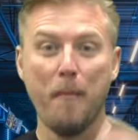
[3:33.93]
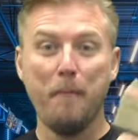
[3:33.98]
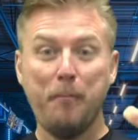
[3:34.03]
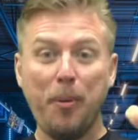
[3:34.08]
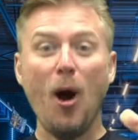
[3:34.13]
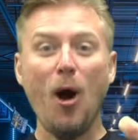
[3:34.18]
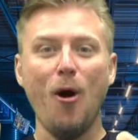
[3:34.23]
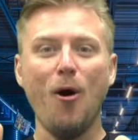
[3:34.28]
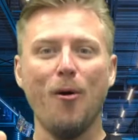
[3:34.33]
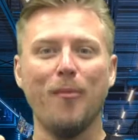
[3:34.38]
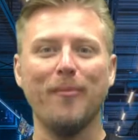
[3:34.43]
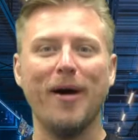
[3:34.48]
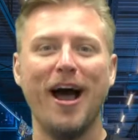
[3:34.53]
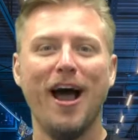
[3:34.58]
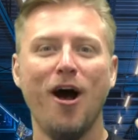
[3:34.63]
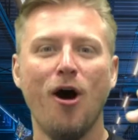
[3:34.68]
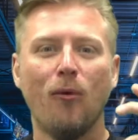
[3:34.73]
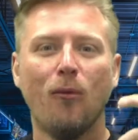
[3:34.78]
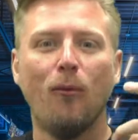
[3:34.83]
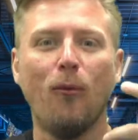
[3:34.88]
Boom!
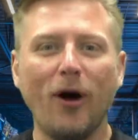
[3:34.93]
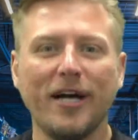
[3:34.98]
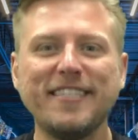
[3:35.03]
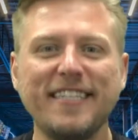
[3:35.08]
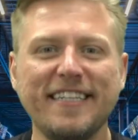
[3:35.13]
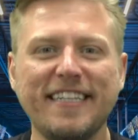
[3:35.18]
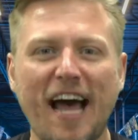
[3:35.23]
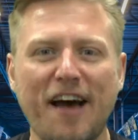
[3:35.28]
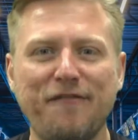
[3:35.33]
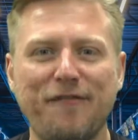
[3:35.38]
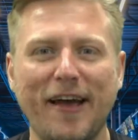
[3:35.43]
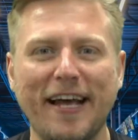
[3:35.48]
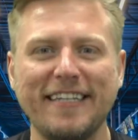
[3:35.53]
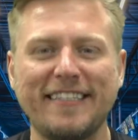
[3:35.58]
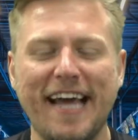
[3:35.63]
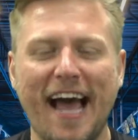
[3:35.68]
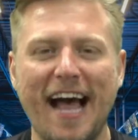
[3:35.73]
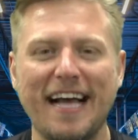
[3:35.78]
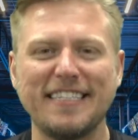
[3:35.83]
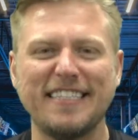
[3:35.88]
Wasn't that
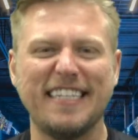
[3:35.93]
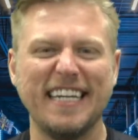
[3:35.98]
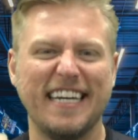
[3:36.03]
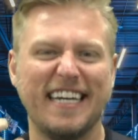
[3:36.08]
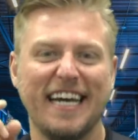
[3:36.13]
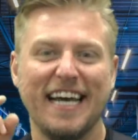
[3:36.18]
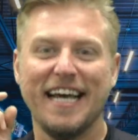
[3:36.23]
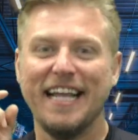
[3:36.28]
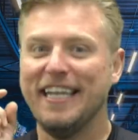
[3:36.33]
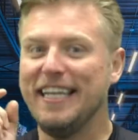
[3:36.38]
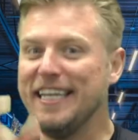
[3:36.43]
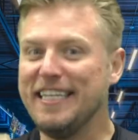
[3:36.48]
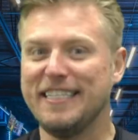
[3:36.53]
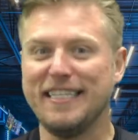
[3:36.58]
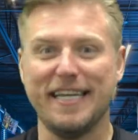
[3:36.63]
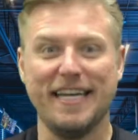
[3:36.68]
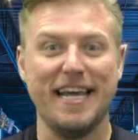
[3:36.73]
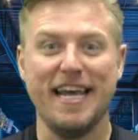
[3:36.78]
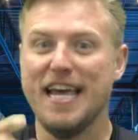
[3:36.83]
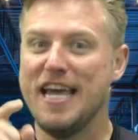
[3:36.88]
fantastic?
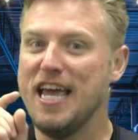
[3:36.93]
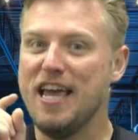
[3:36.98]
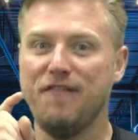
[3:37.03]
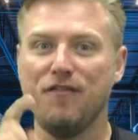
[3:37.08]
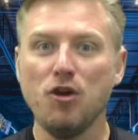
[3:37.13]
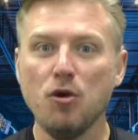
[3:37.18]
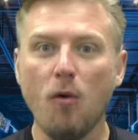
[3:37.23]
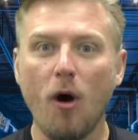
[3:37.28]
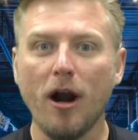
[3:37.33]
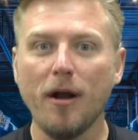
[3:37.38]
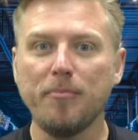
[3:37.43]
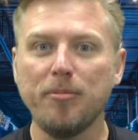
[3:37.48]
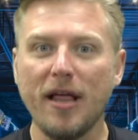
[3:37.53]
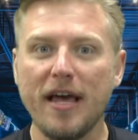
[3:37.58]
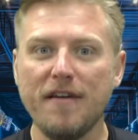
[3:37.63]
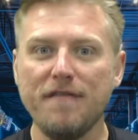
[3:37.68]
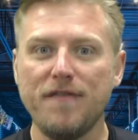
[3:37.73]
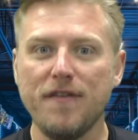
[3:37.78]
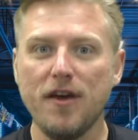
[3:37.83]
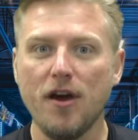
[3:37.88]
Listen, if you want to
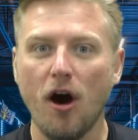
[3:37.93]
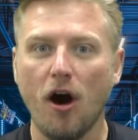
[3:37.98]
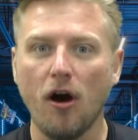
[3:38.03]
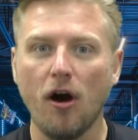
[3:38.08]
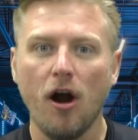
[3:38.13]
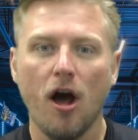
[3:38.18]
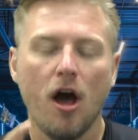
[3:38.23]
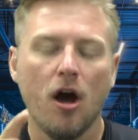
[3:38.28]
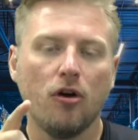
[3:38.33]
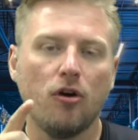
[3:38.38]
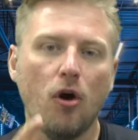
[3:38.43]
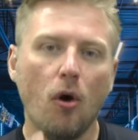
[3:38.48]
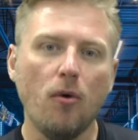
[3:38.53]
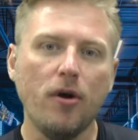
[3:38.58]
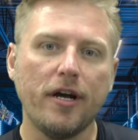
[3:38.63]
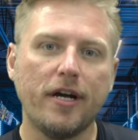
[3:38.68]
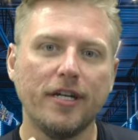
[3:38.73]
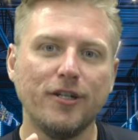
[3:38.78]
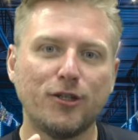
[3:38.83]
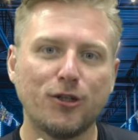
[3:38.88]
play V R,
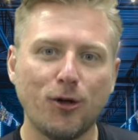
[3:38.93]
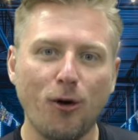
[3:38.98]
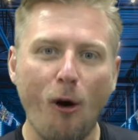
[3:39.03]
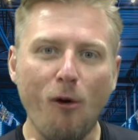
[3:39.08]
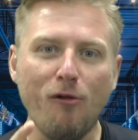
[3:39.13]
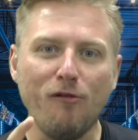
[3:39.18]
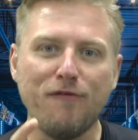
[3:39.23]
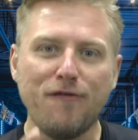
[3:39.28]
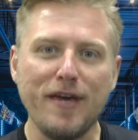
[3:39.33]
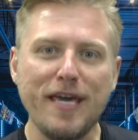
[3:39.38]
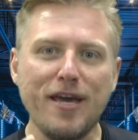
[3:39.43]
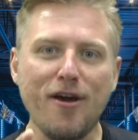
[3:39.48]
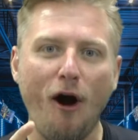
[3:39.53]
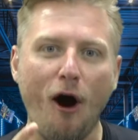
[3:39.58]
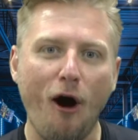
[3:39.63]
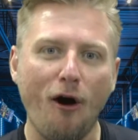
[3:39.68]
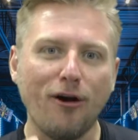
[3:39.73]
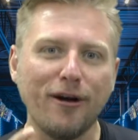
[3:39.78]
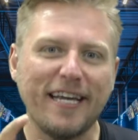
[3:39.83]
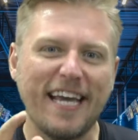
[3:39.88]
go to control v
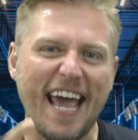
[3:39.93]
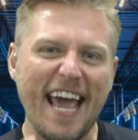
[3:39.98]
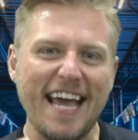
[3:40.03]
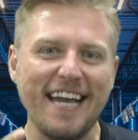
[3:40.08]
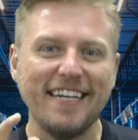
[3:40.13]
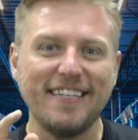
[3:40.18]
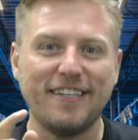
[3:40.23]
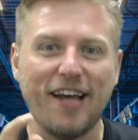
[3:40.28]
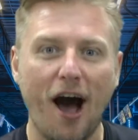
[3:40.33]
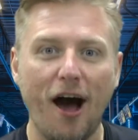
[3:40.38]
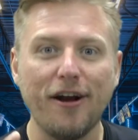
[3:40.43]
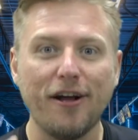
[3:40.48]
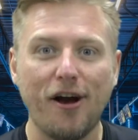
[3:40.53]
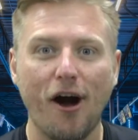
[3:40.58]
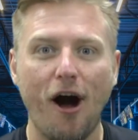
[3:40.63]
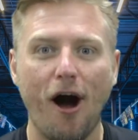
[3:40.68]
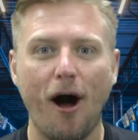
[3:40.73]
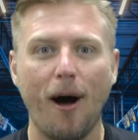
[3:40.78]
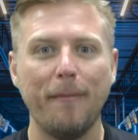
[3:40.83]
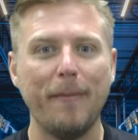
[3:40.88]
arcade dot
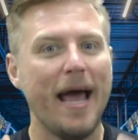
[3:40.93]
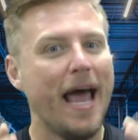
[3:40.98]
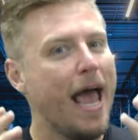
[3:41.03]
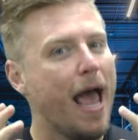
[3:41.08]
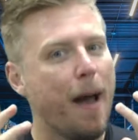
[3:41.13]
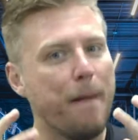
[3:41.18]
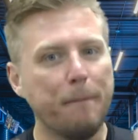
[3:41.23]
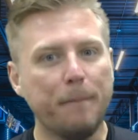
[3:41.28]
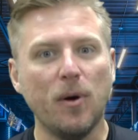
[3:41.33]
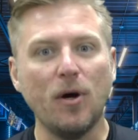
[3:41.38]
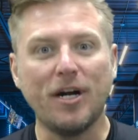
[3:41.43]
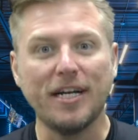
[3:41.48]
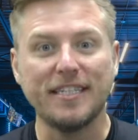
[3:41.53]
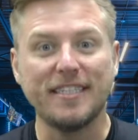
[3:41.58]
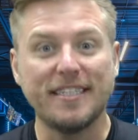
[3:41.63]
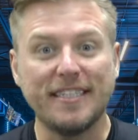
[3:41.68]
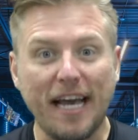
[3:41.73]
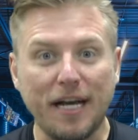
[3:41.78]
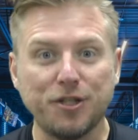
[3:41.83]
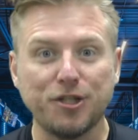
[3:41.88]
com and book a
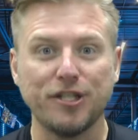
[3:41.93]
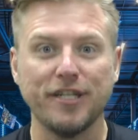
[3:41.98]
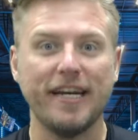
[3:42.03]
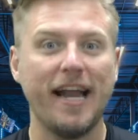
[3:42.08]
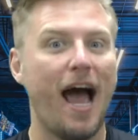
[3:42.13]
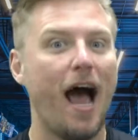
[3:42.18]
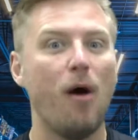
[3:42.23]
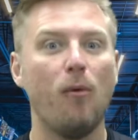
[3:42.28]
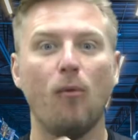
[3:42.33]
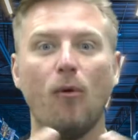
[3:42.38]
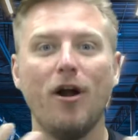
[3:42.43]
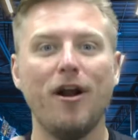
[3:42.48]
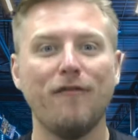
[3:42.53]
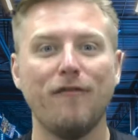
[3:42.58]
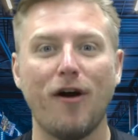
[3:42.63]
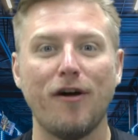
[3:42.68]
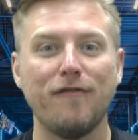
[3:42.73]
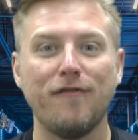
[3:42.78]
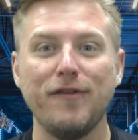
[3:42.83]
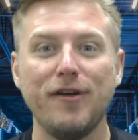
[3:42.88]
session at one
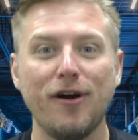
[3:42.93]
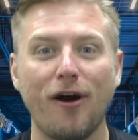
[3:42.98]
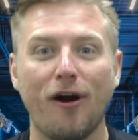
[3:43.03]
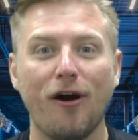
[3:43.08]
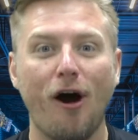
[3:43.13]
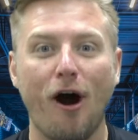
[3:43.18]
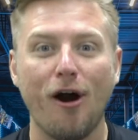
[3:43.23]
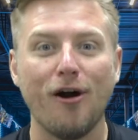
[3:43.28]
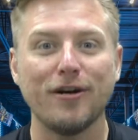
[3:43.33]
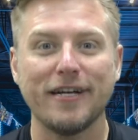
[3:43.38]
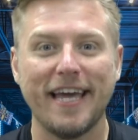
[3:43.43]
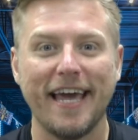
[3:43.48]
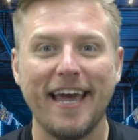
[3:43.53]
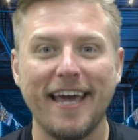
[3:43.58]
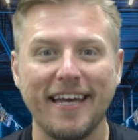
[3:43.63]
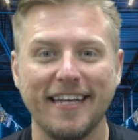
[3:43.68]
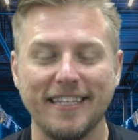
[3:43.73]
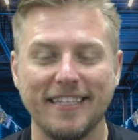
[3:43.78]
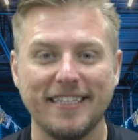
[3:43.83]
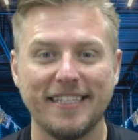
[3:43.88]
of our V R
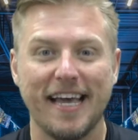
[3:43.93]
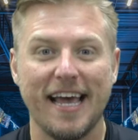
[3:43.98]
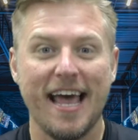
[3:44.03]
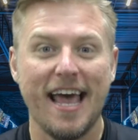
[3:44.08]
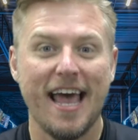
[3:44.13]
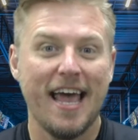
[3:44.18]
arcades.